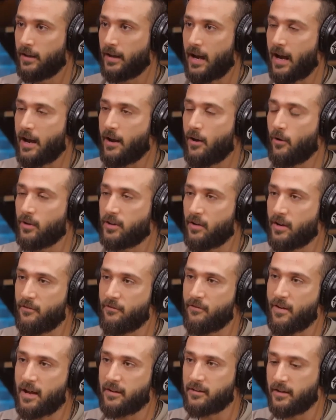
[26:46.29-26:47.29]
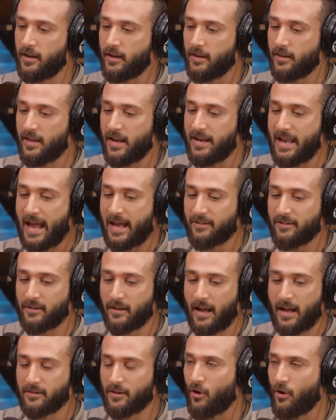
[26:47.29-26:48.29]
Like, I always find it fascinating that
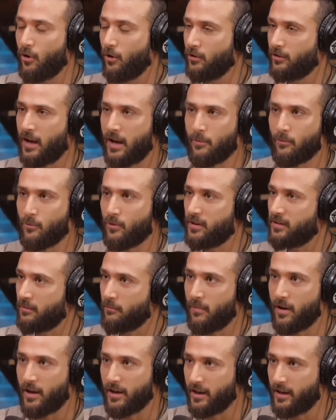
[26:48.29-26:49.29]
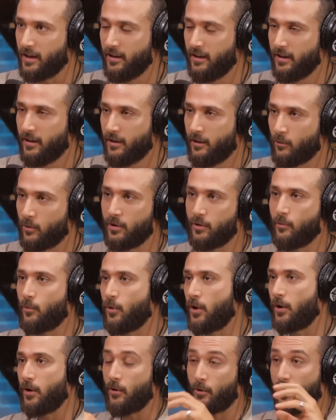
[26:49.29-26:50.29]
NASA has a hard time raising money.
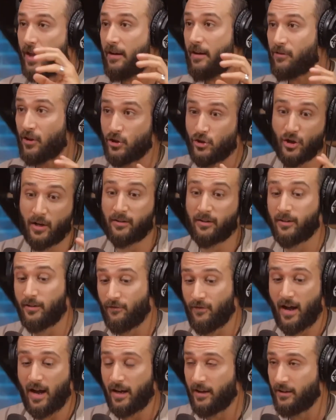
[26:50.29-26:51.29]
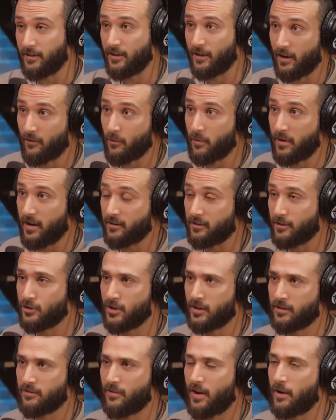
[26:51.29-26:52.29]
Or they have to justify, the government has to
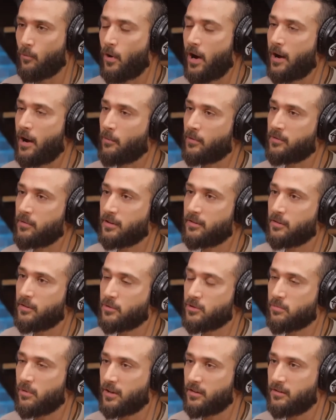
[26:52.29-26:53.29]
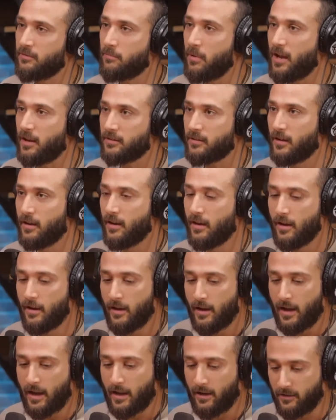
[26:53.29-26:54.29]
justify why we're spending so much money on space.
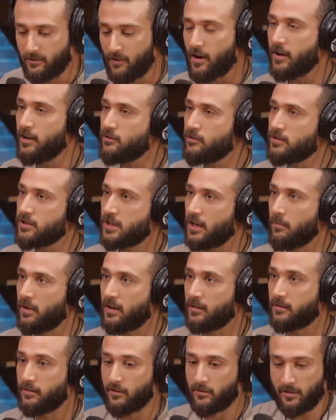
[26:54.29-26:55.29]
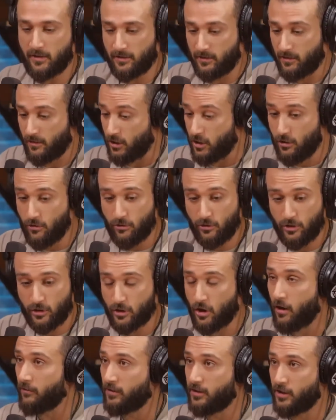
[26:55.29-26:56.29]
And it's very interesting because it's a
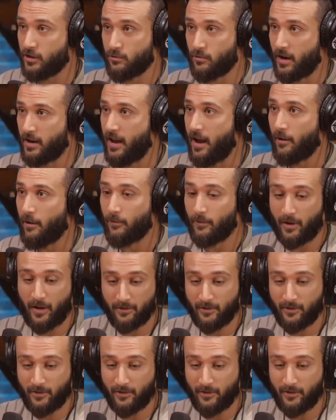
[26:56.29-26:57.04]
huge conversation right now.